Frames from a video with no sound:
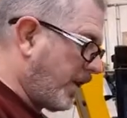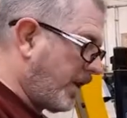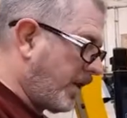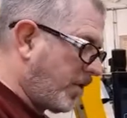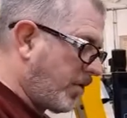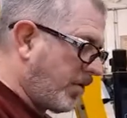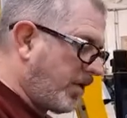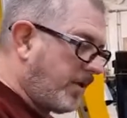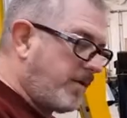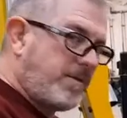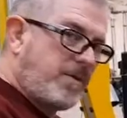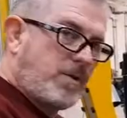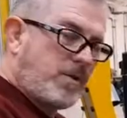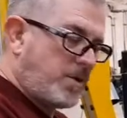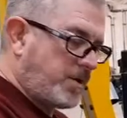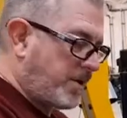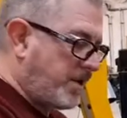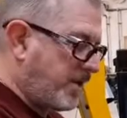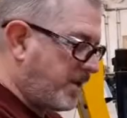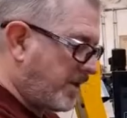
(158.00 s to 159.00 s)
the cutting
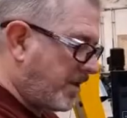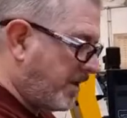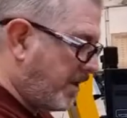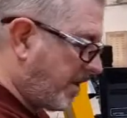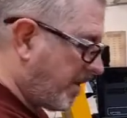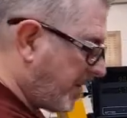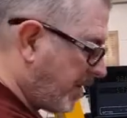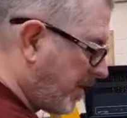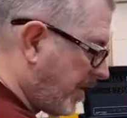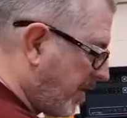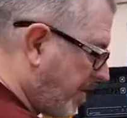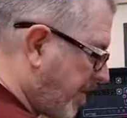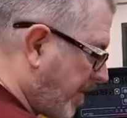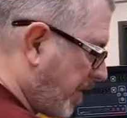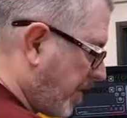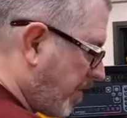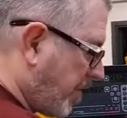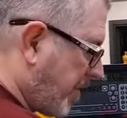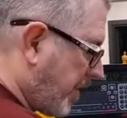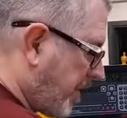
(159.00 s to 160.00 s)
forces of the
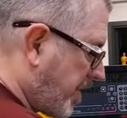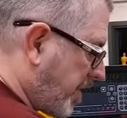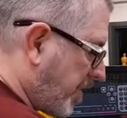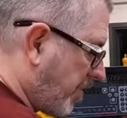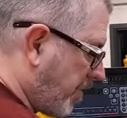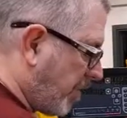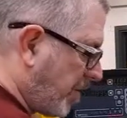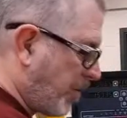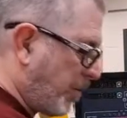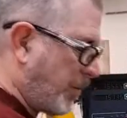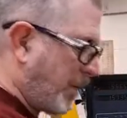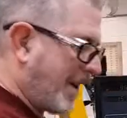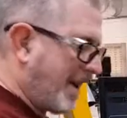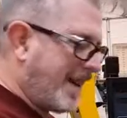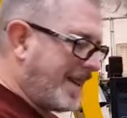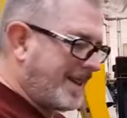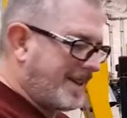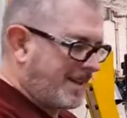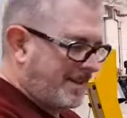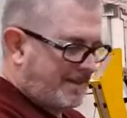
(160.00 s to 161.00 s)
cutting tool are
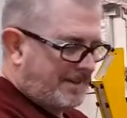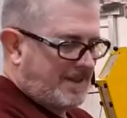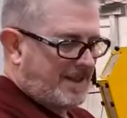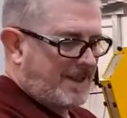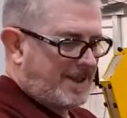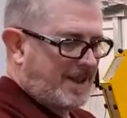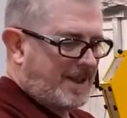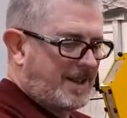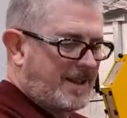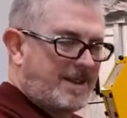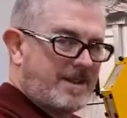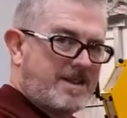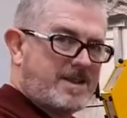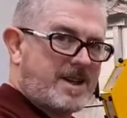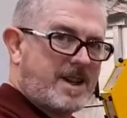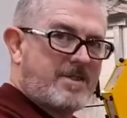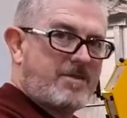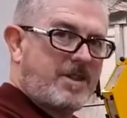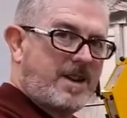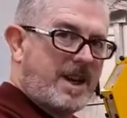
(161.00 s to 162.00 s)
applied in the
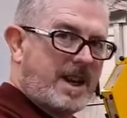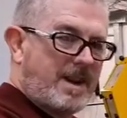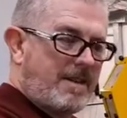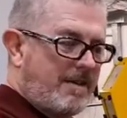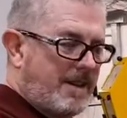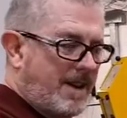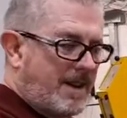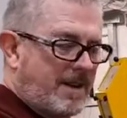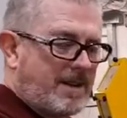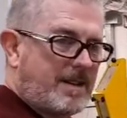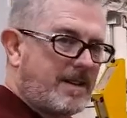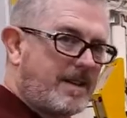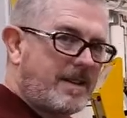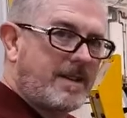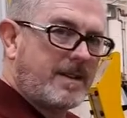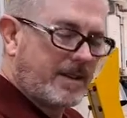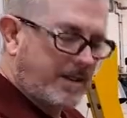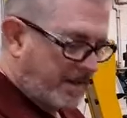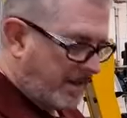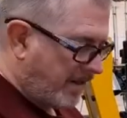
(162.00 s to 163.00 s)
central area
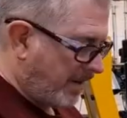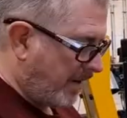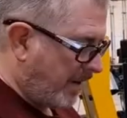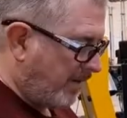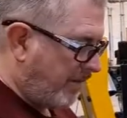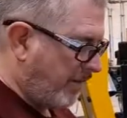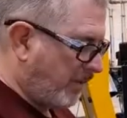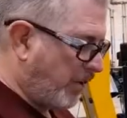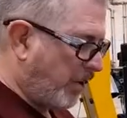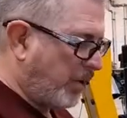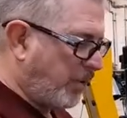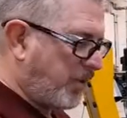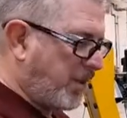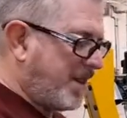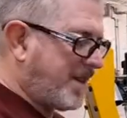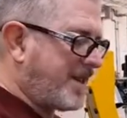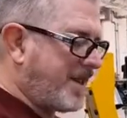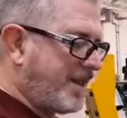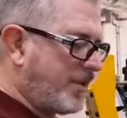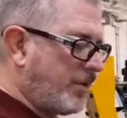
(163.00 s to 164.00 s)
of the
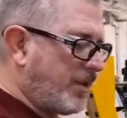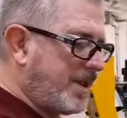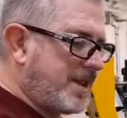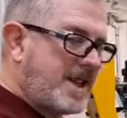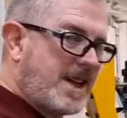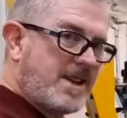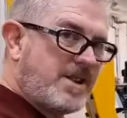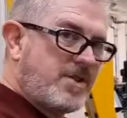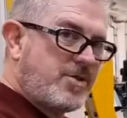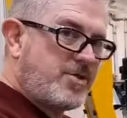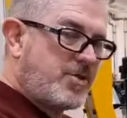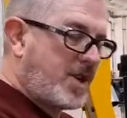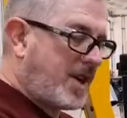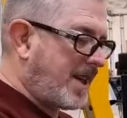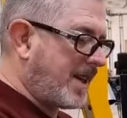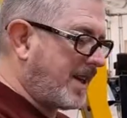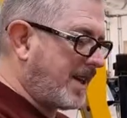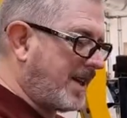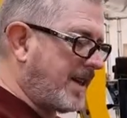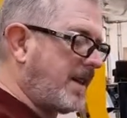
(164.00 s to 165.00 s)
workpiece, it will tend to try
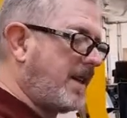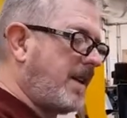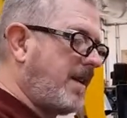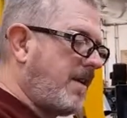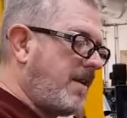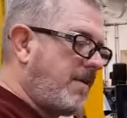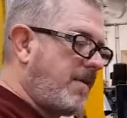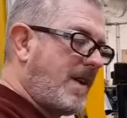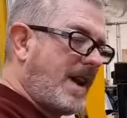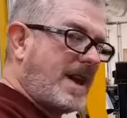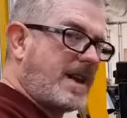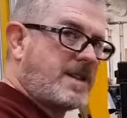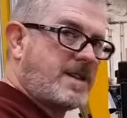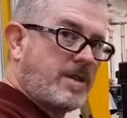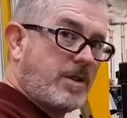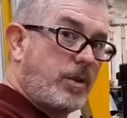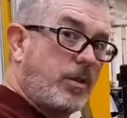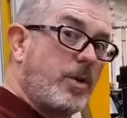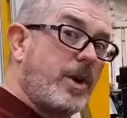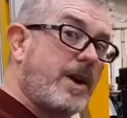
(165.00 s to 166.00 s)
and flex
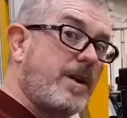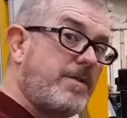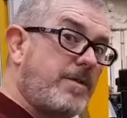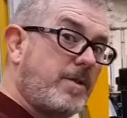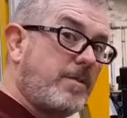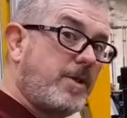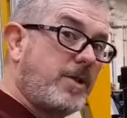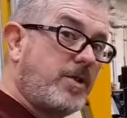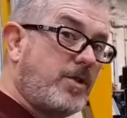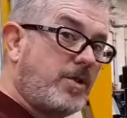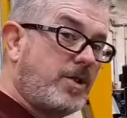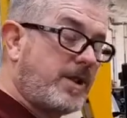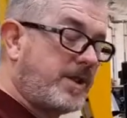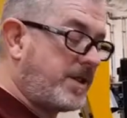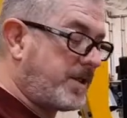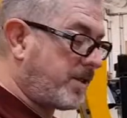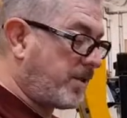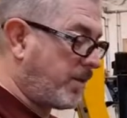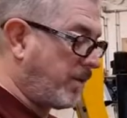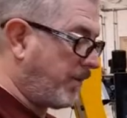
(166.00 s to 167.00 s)
away from the cutting
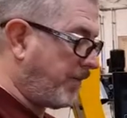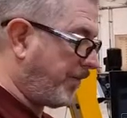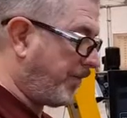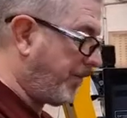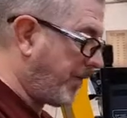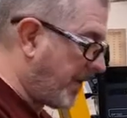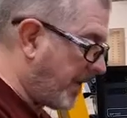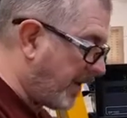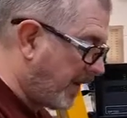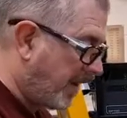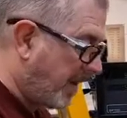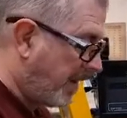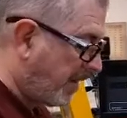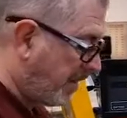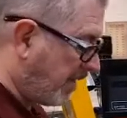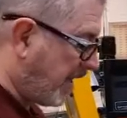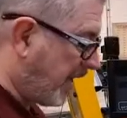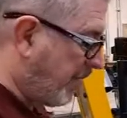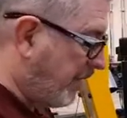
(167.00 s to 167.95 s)
tool. For that